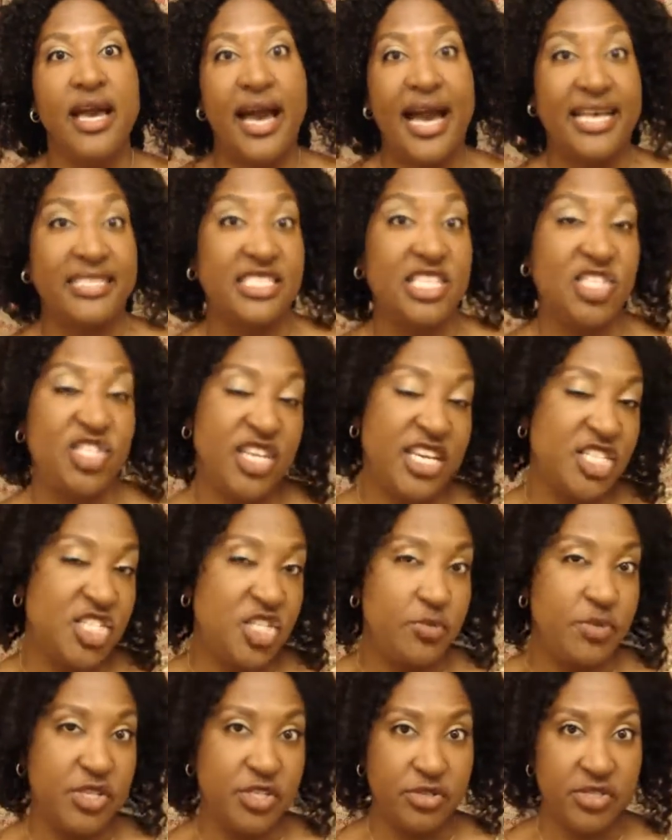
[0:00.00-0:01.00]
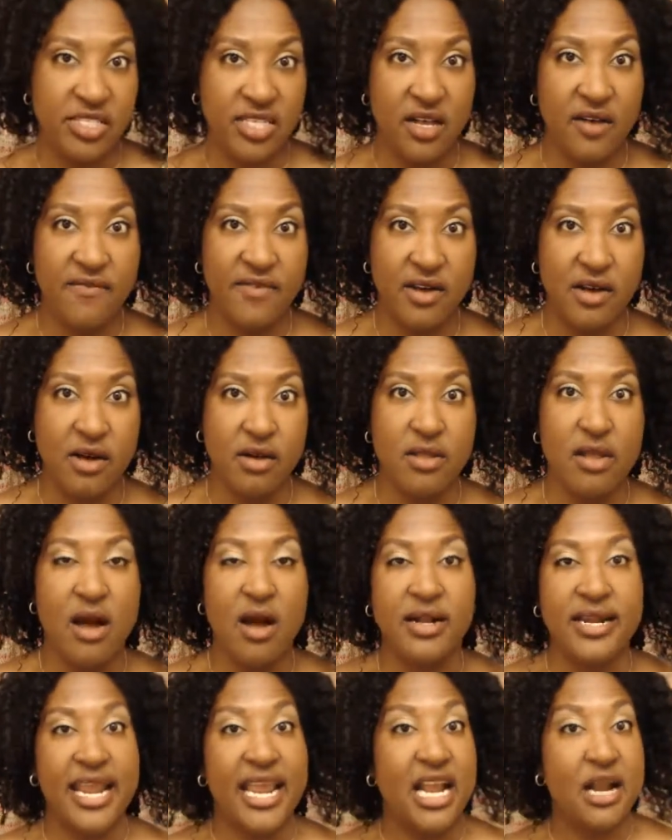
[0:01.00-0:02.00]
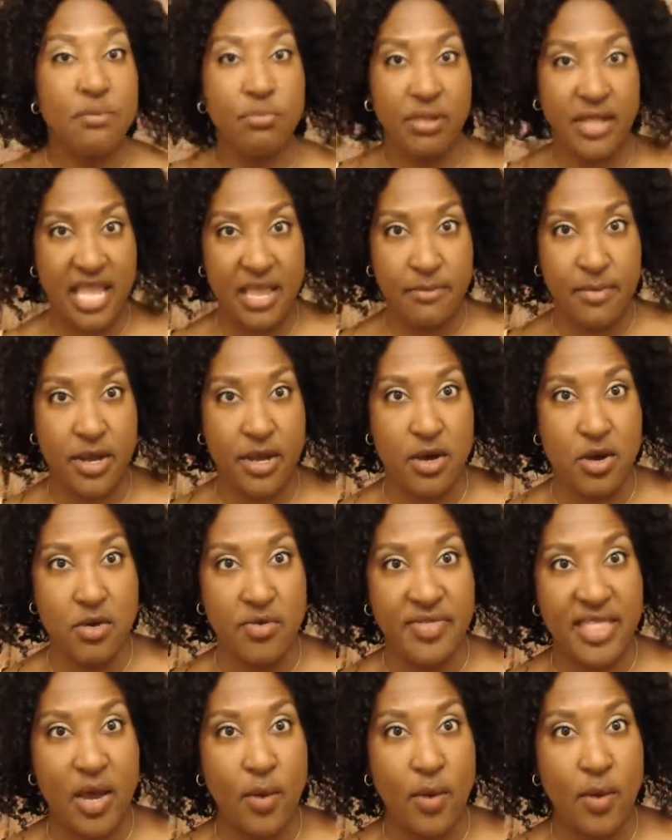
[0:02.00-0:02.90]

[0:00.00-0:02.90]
I suggest you put your cell phone on airplane mode.